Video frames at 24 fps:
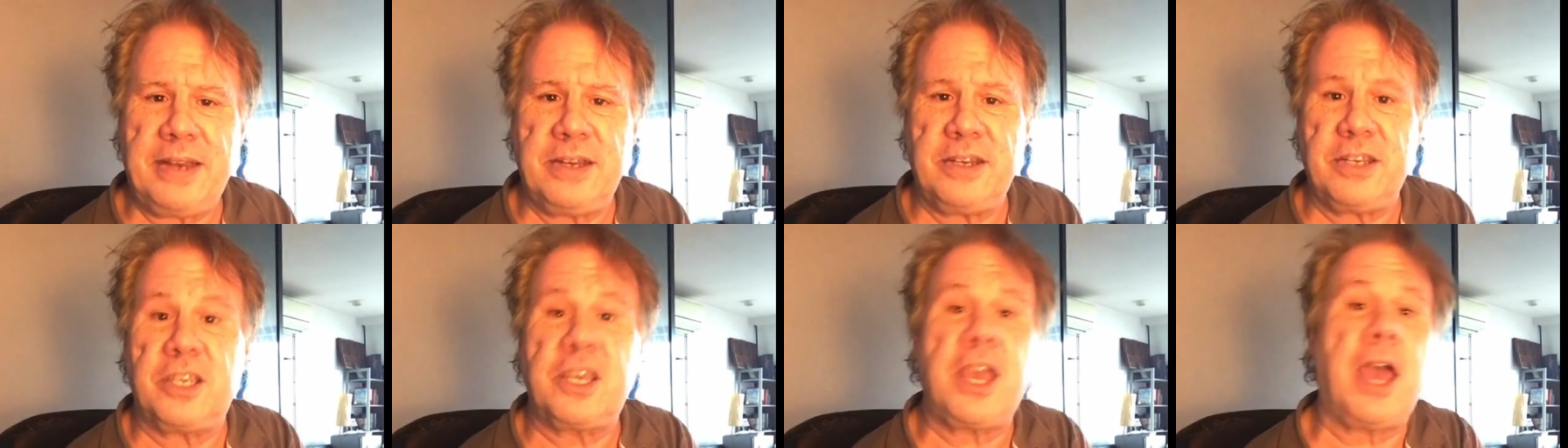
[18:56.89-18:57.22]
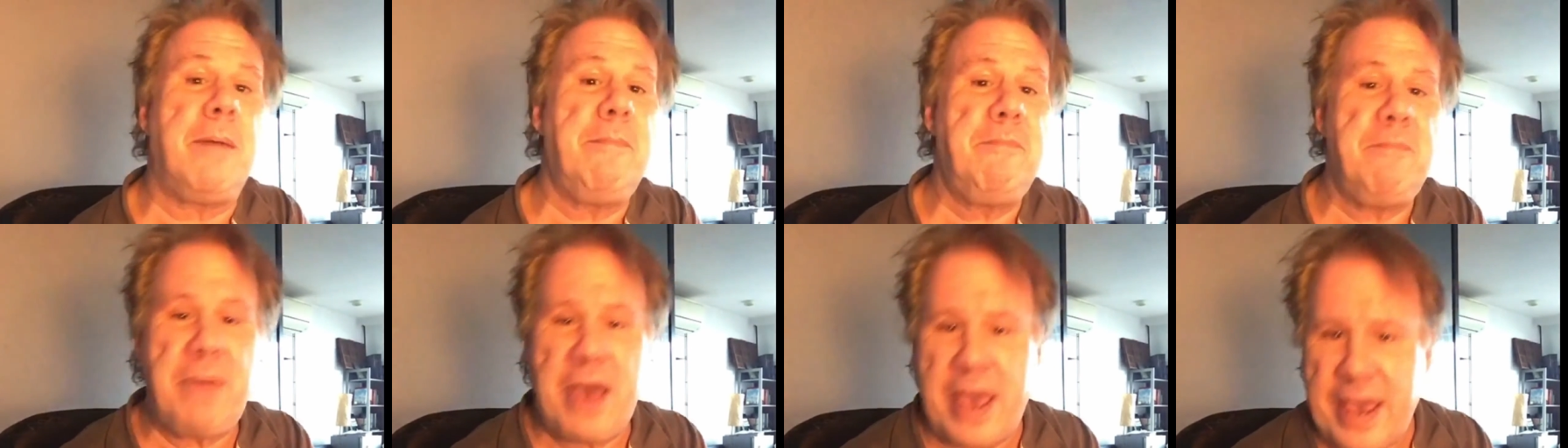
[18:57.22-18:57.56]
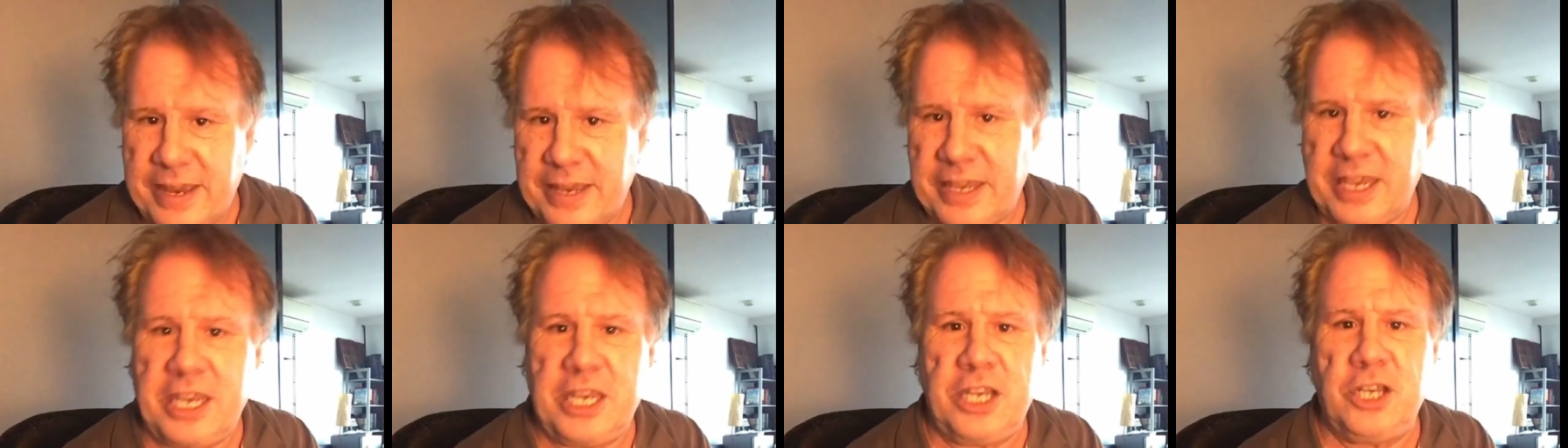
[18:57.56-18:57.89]
and
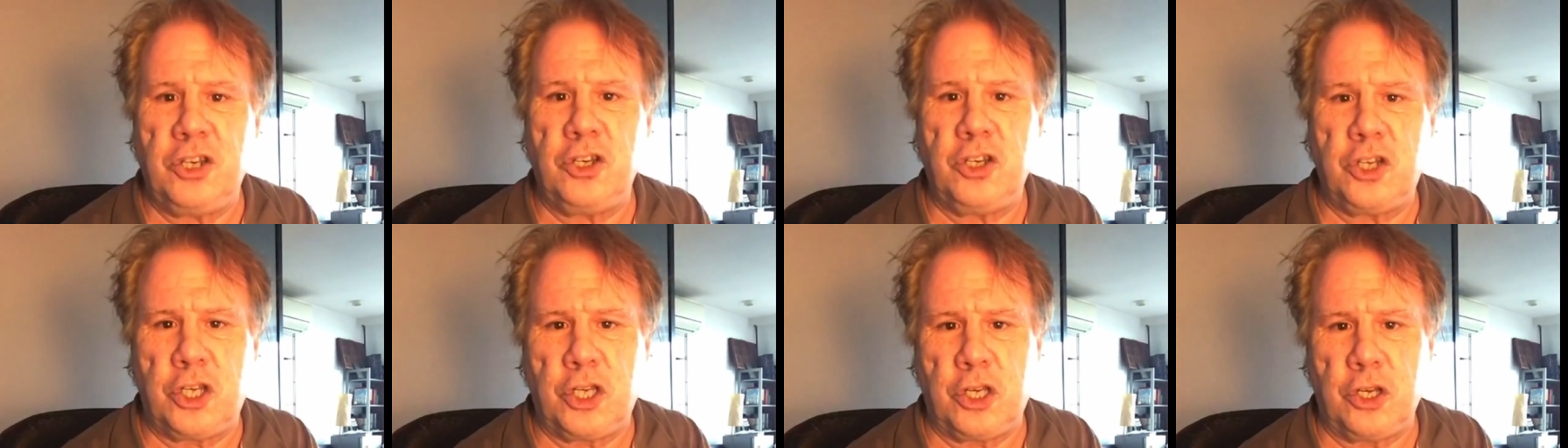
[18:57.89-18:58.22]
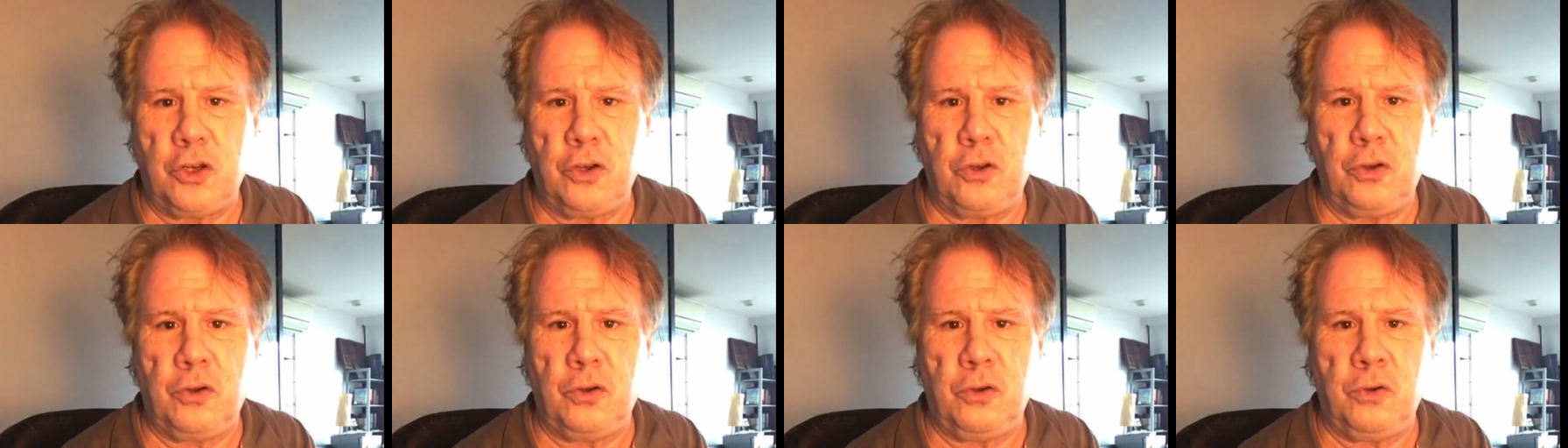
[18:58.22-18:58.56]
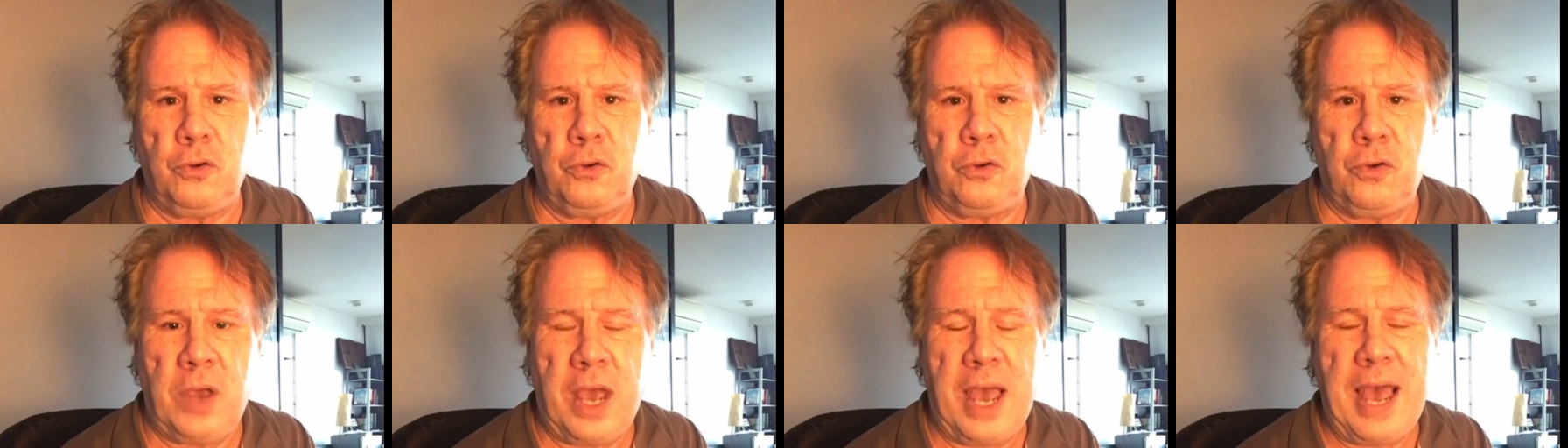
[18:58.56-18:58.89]
come back
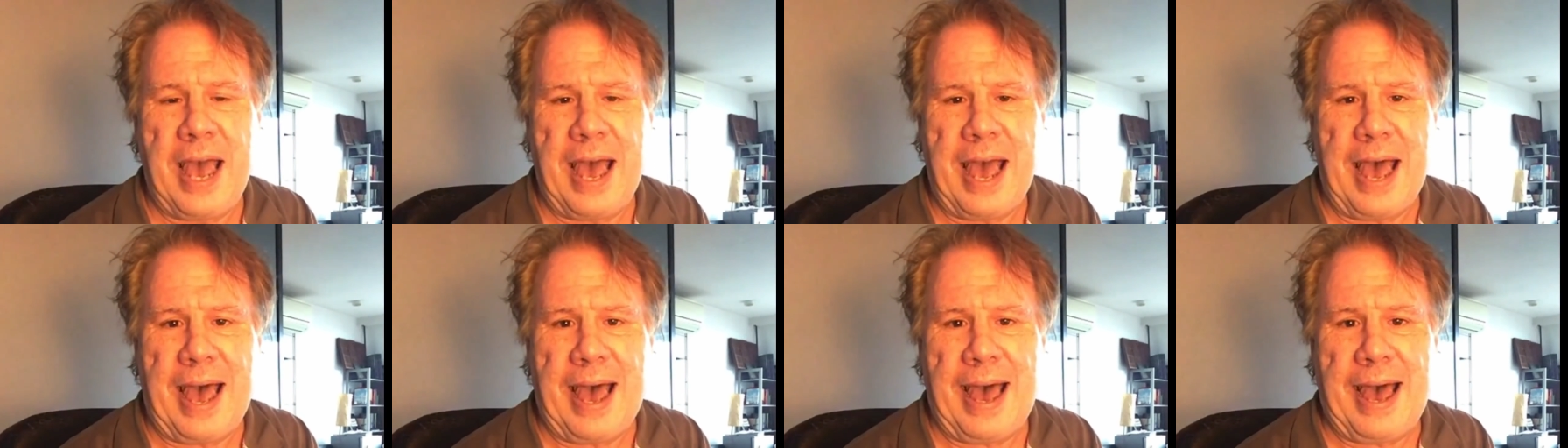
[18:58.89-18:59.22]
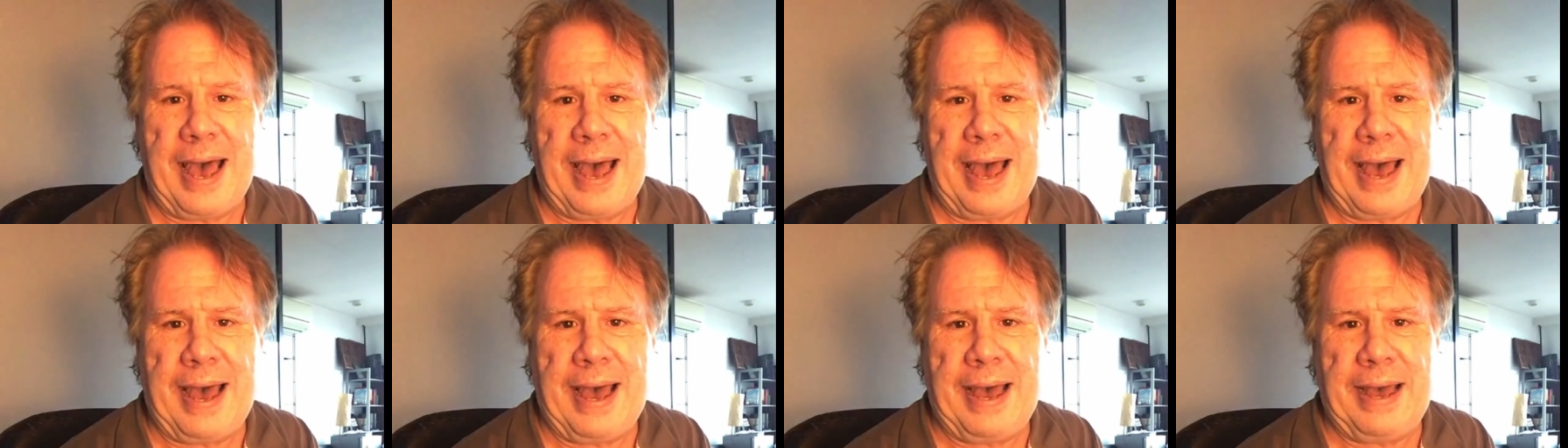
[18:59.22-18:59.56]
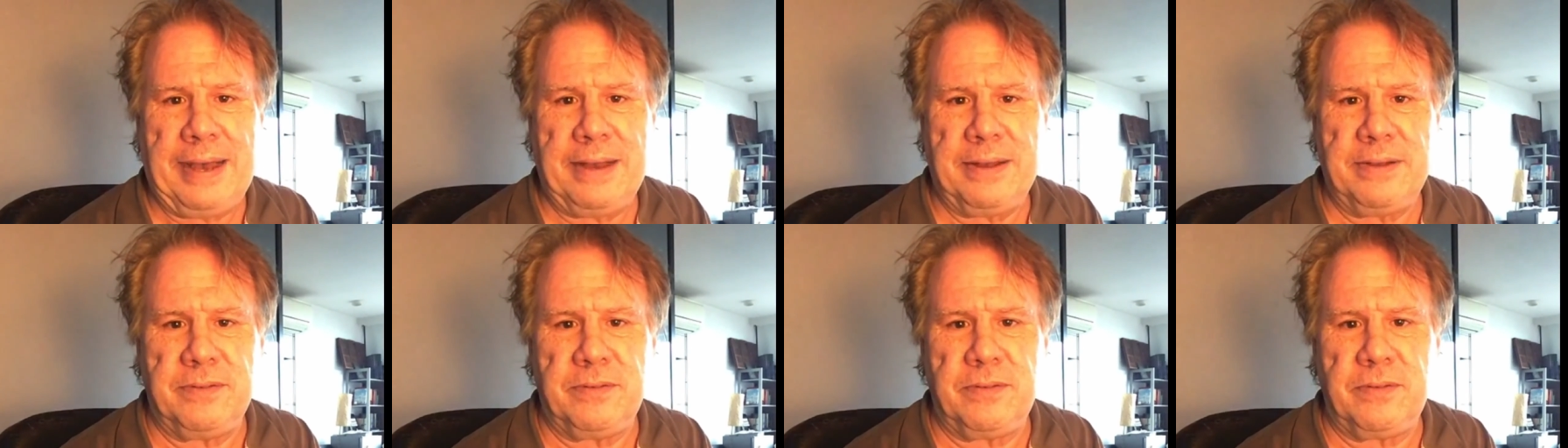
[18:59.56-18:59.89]
into
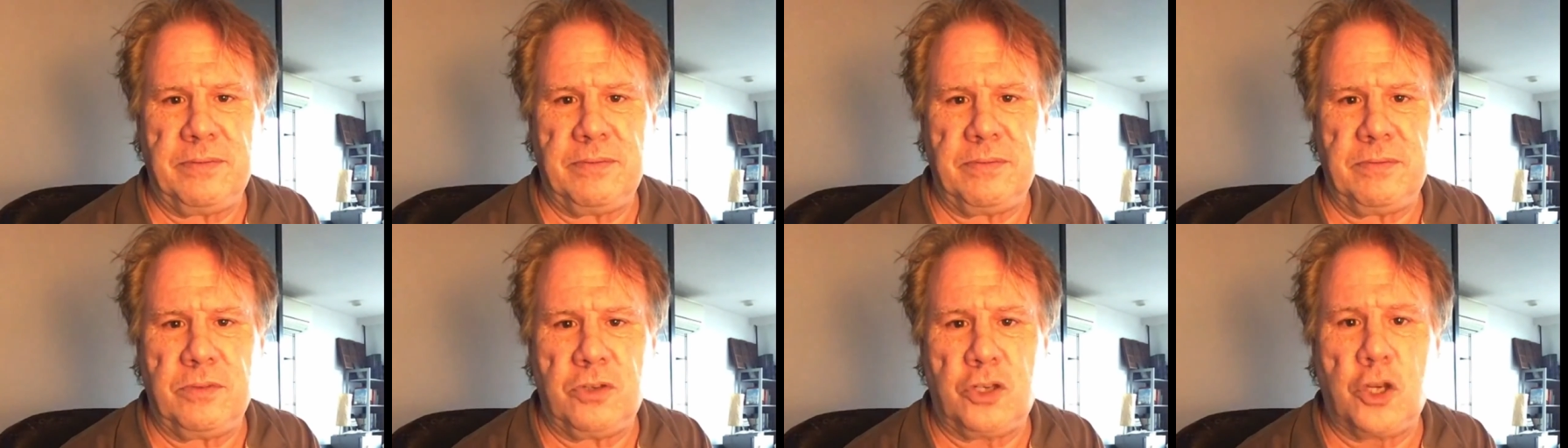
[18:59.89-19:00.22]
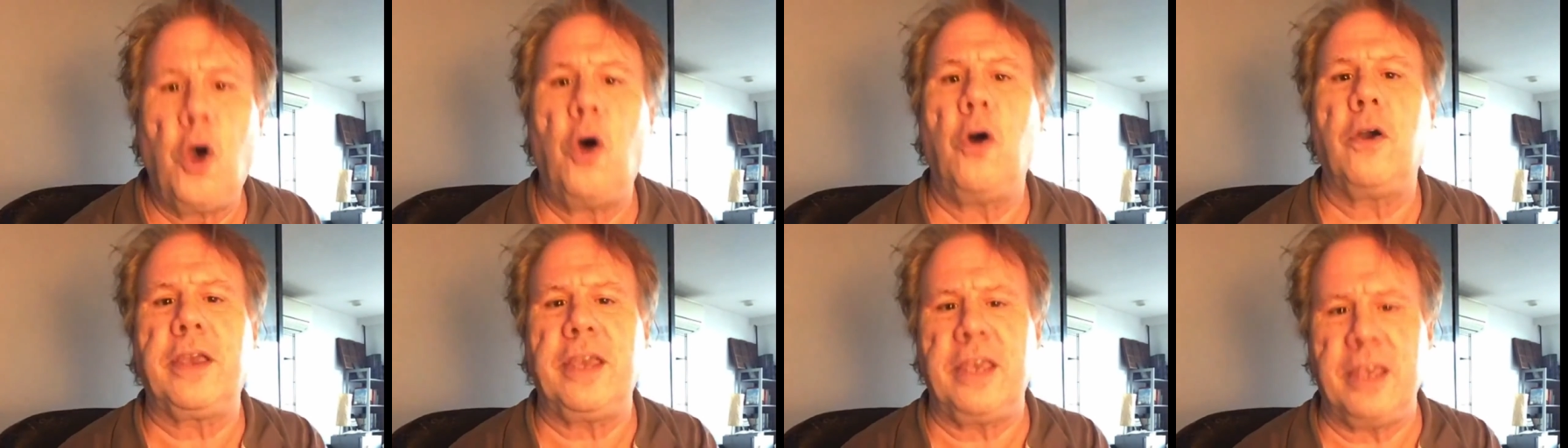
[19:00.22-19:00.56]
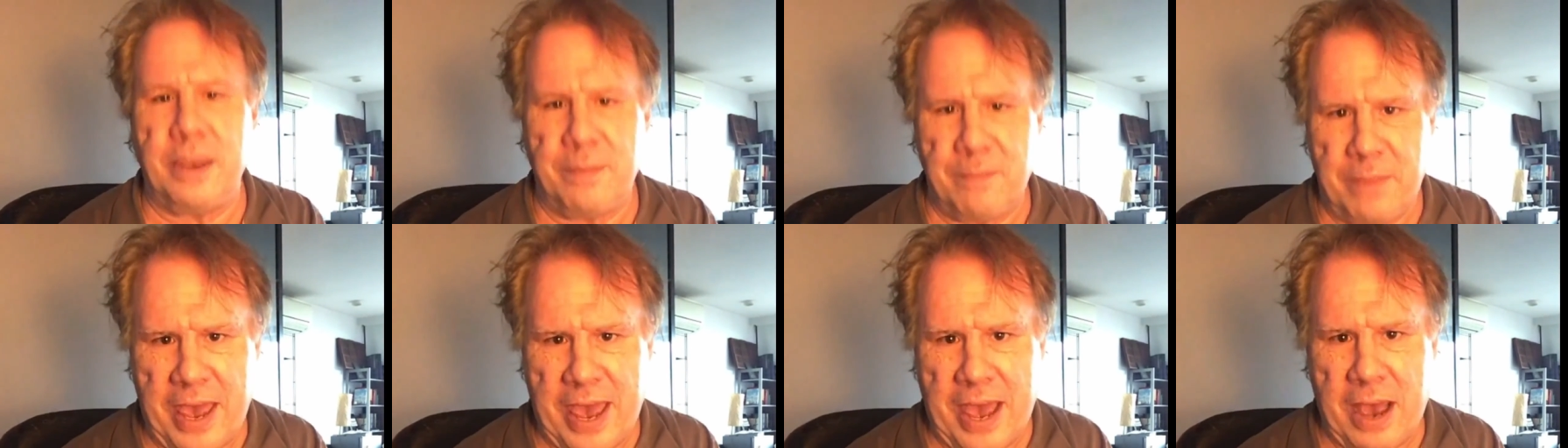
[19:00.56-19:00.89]

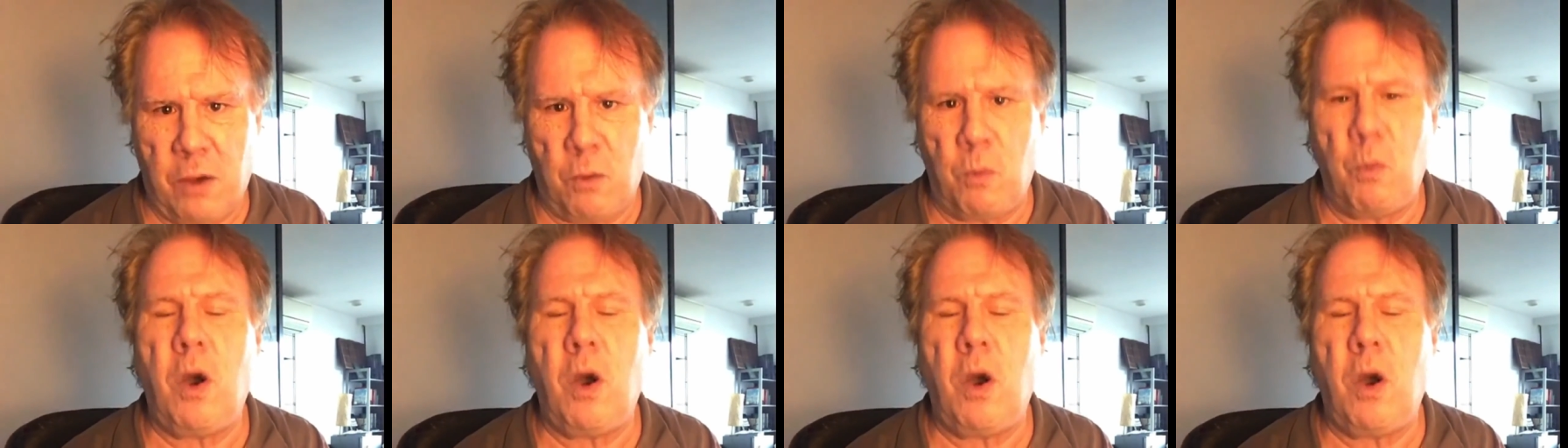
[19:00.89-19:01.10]
talking